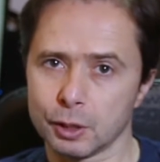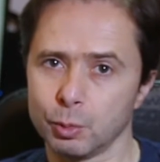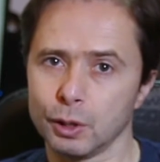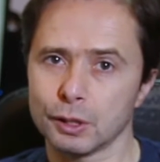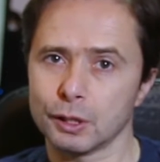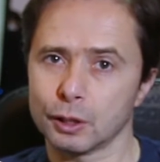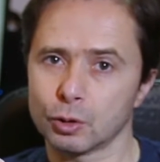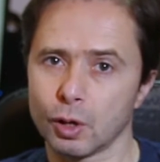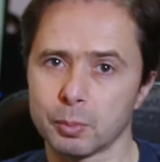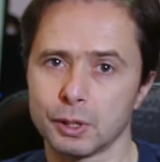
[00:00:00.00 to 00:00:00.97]
as well as the
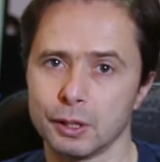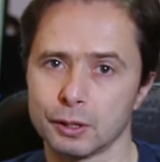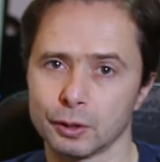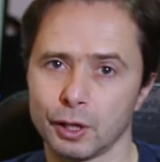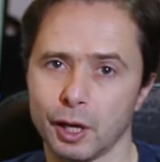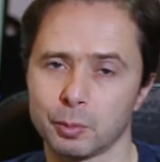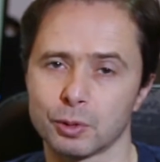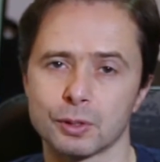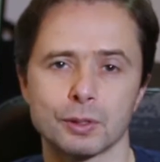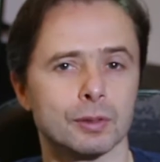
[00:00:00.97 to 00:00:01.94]
crop sensor
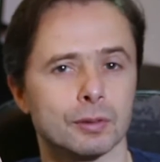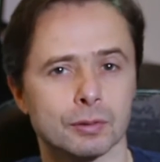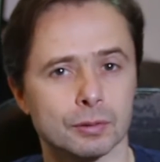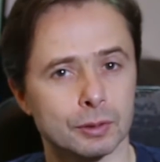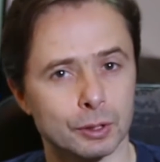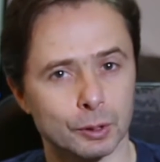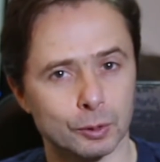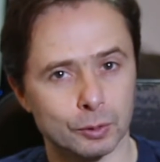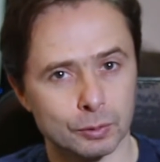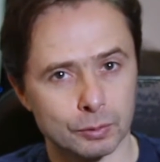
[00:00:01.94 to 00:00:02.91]
cameras.
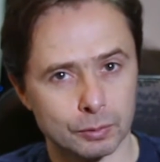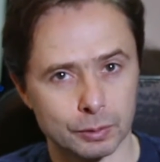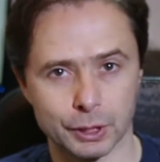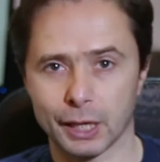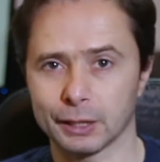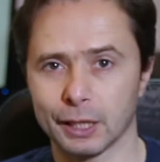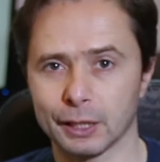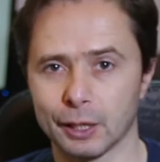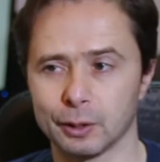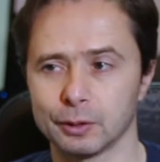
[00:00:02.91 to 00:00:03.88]
So check that
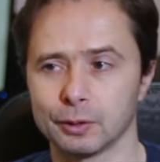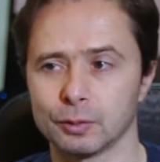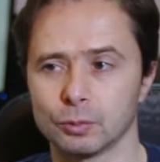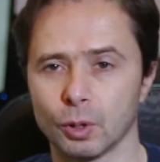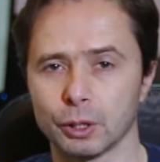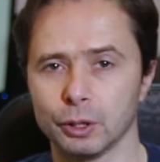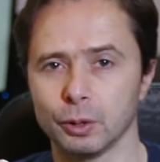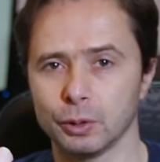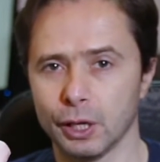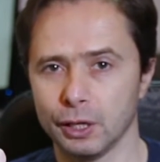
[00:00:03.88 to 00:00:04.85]
out. Rocking
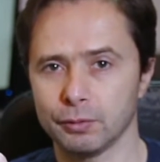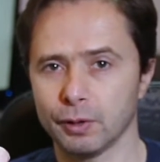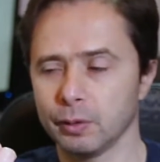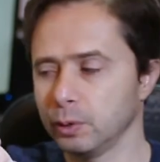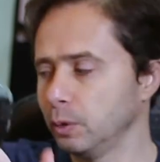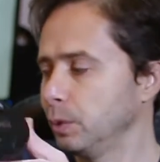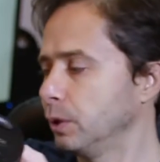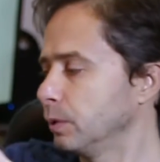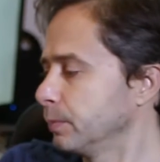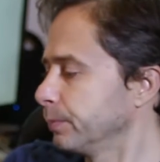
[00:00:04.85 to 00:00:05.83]
on
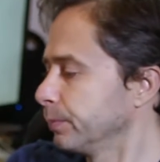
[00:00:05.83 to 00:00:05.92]
85mm.